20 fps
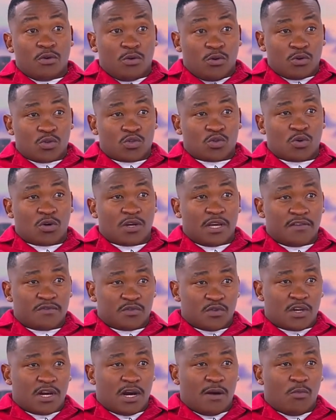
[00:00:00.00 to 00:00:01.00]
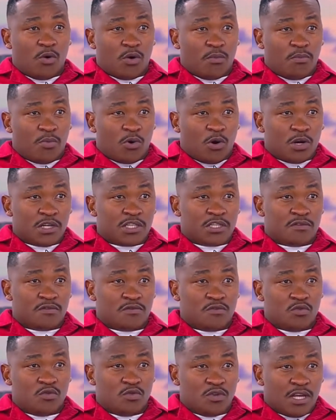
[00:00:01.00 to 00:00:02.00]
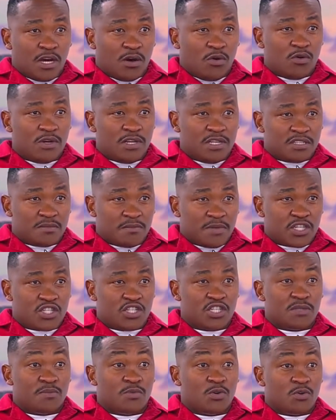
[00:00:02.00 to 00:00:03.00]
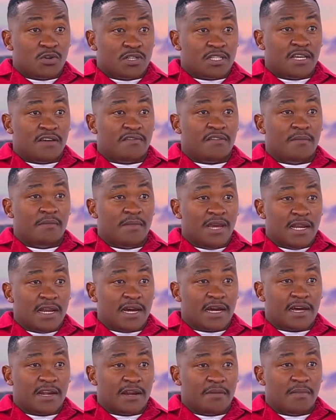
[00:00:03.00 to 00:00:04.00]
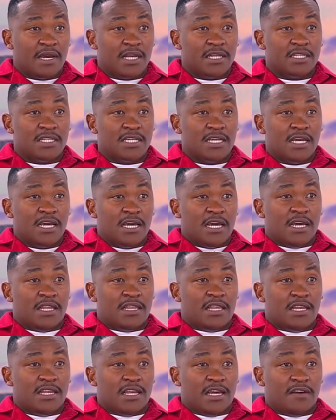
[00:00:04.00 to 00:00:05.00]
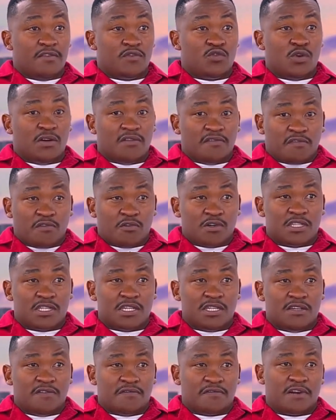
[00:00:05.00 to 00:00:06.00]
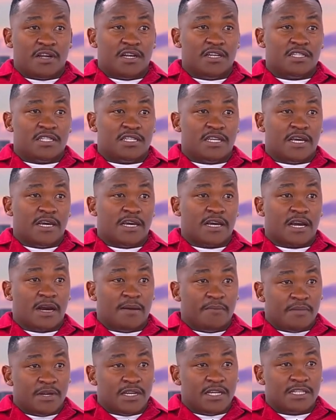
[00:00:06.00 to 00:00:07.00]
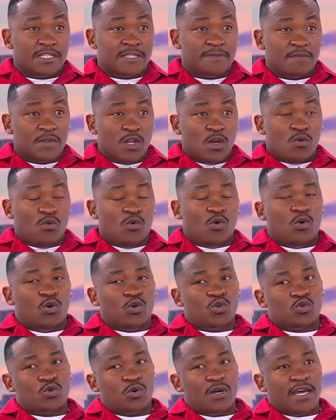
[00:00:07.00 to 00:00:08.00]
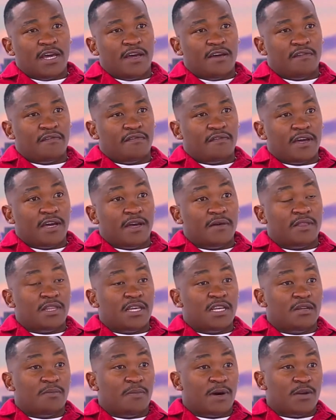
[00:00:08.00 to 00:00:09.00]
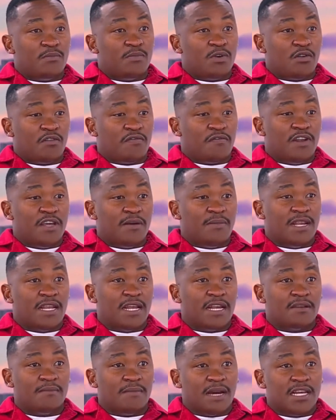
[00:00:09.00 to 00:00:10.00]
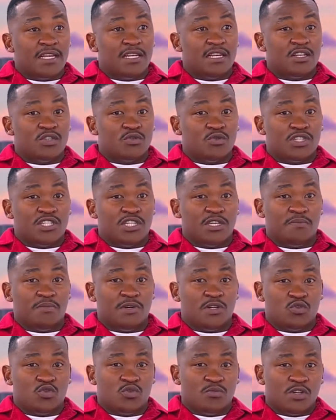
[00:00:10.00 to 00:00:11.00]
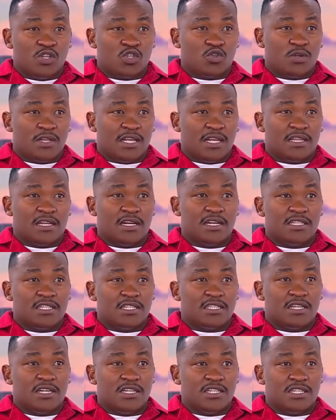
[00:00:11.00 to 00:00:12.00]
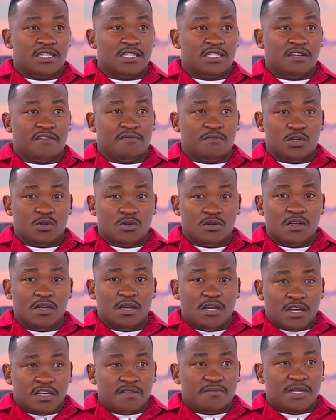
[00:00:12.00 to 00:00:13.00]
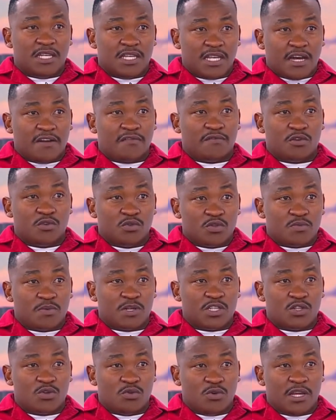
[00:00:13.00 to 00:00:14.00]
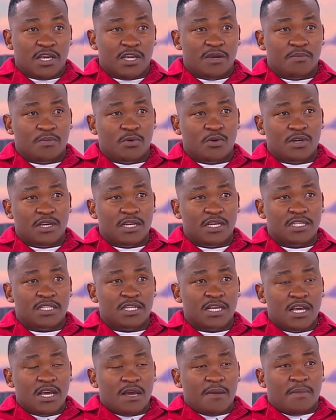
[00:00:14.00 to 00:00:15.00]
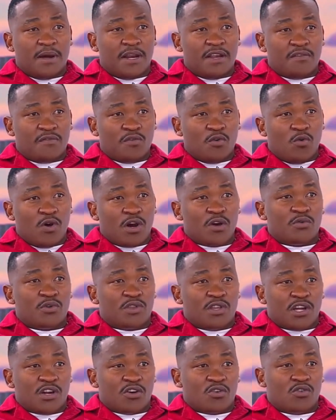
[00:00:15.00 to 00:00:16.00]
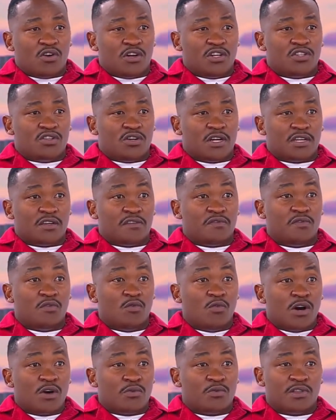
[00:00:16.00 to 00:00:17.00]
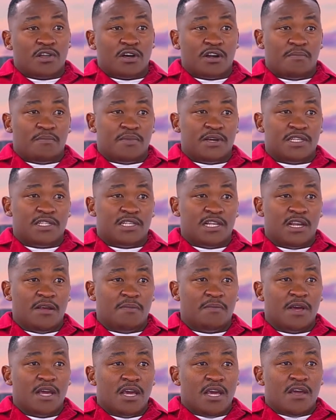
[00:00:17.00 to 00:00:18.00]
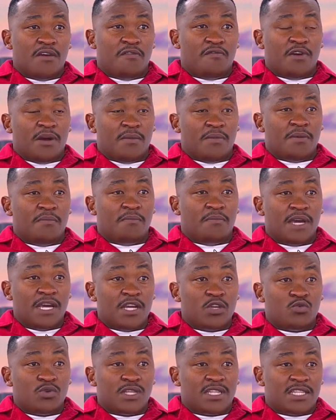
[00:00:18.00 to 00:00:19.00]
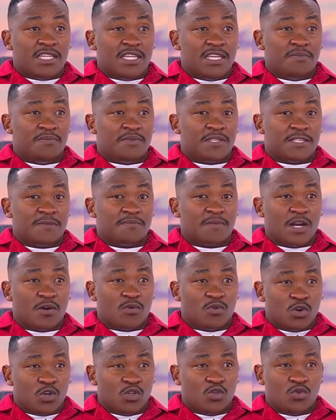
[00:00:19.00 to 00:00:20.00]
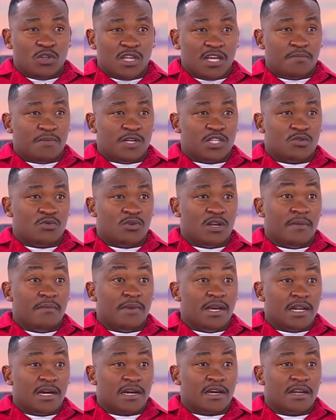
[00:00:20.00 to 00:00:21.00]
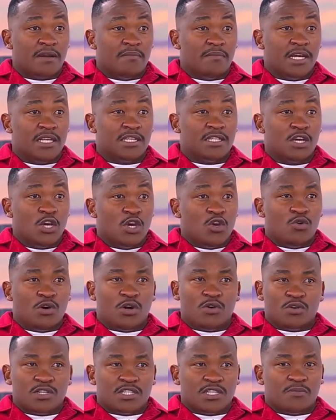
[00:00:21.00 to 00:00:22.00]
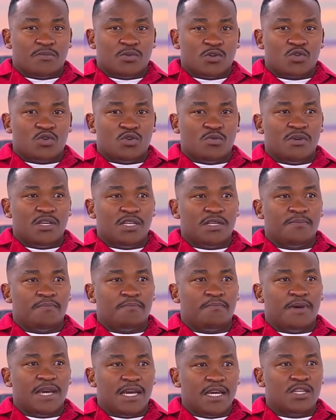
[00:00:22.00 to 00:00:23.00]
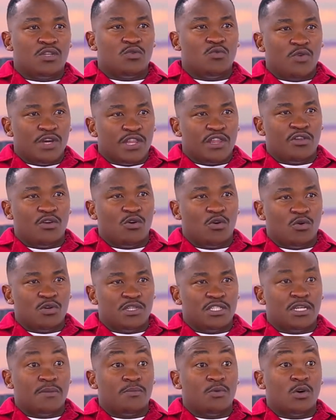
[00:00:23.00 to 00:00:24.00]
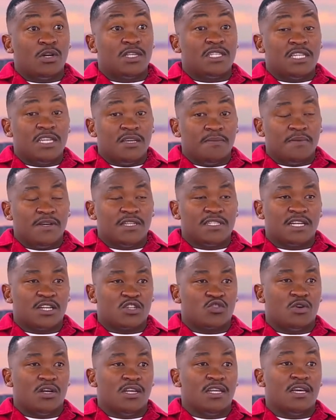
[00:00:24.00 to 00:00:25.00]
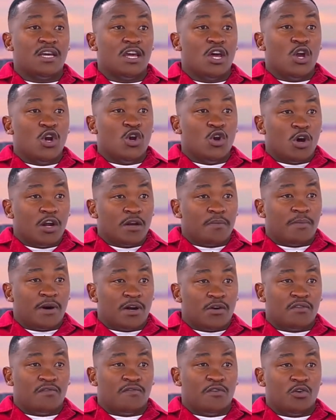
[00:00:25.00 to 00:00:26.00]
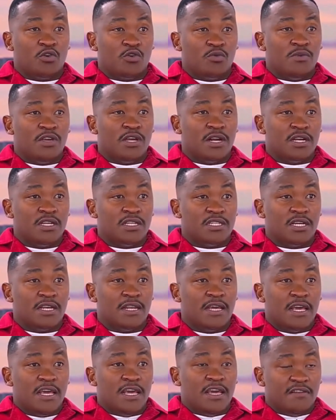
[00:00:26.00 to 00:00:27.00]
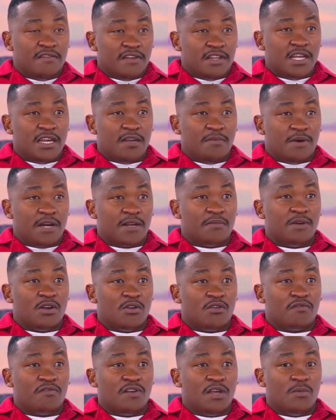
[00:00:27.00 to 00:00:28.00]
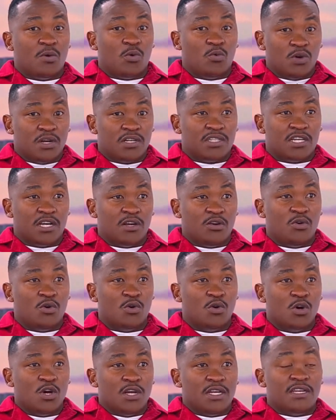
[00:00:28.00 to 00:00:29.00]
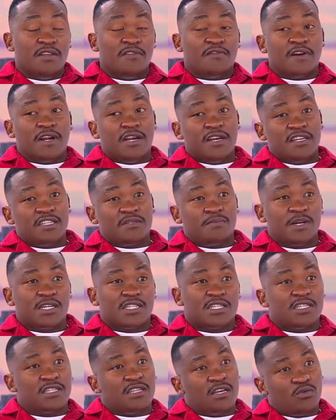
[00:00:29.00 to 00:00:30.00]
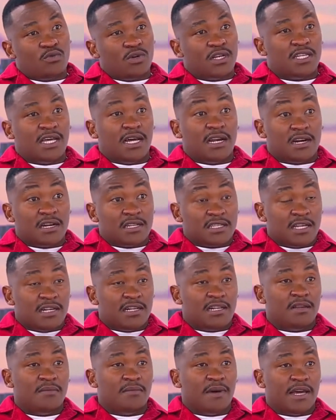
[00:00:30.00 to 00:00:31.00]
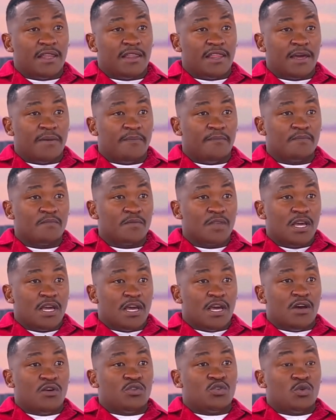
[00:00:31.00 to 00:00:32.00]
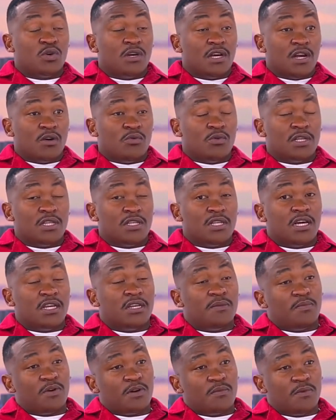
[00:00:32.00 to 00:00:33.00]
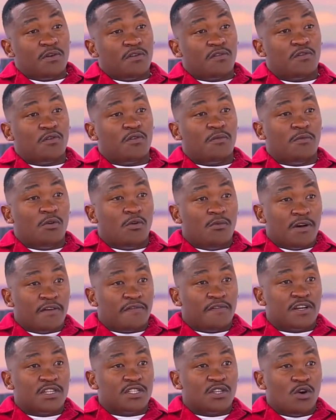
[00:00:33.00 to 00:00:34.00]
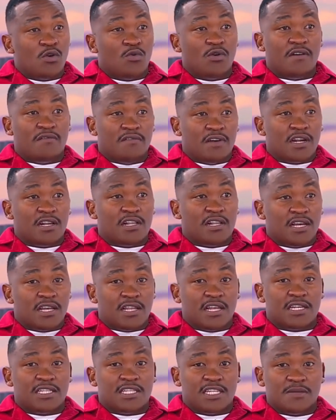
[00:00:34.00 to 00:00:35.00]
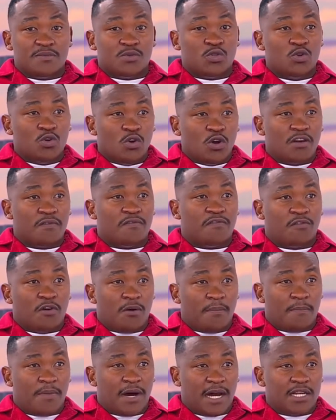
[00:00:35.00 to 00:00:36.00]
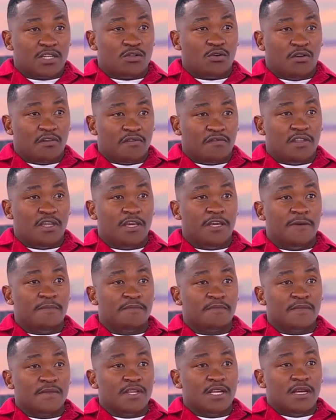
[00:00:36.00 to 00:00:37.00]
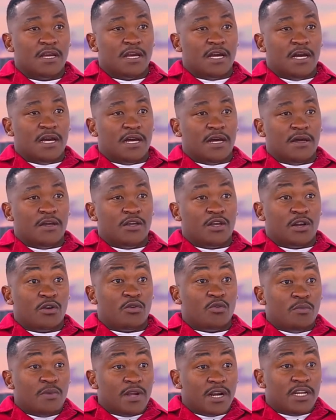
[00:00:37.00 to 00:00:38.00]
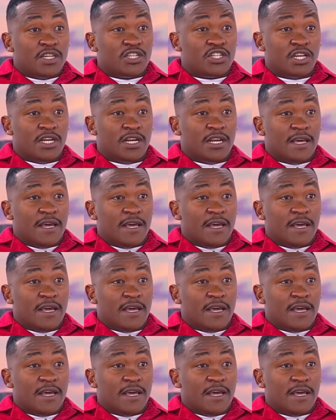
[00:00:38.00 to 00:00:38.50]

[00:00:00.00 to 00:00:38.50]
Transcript: also have to come on board to do their own inspections, because they have a main agreement that they have to enforce in different companies. We also have the Department of Labor that might need to chip in to make sure that the registrations has been done for those particular employees. But if you work without a contract, if you work without a pay slip, if you have been paid with tips, according to that particular main agreement, you are not supposed to be paid with your own tip. Your tip is actually not part of your remuneration. Even the Department of Labor will tell you. Different inspections that were done recently by them, together with the Department of Home Affairs, were very clear that tips do not form part of the your remuneration.